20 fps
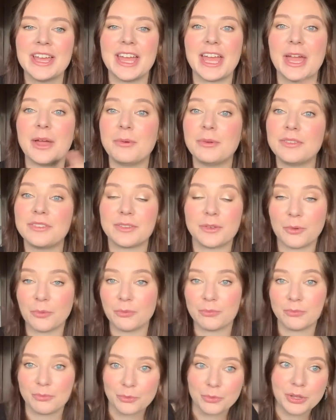It was a
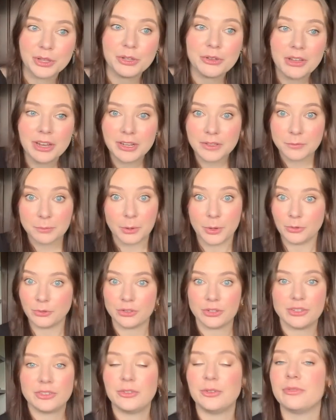really great
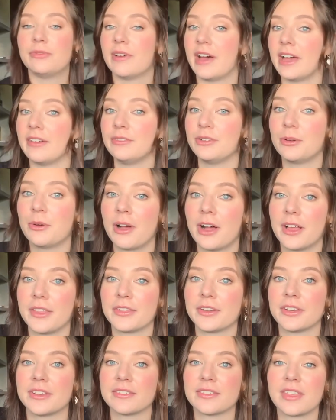exposure to five new
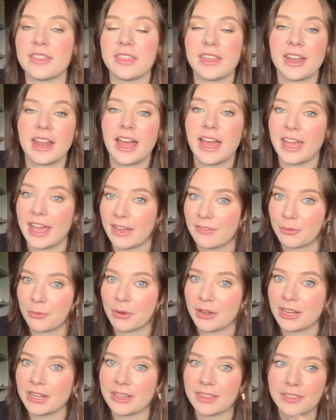authors that I haven't
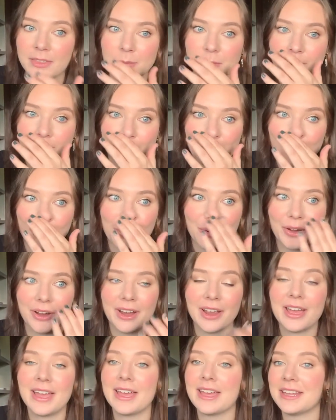read anything
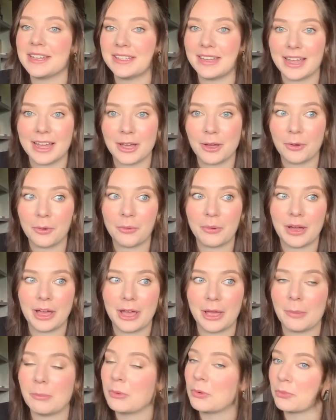before. Now
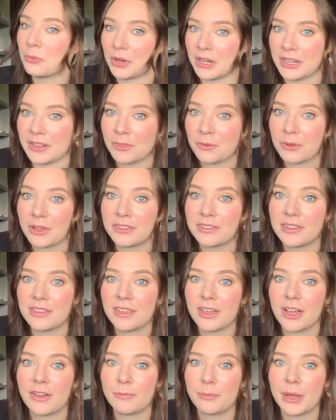I'm reading the rest of
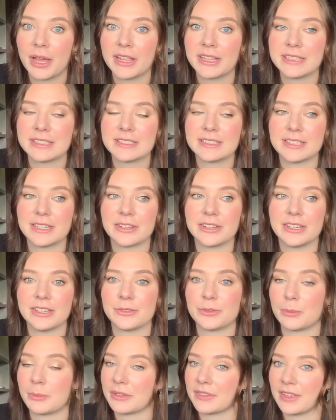the Off Balance series,
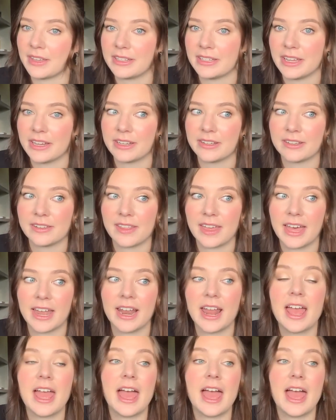so I'm excited to get into that.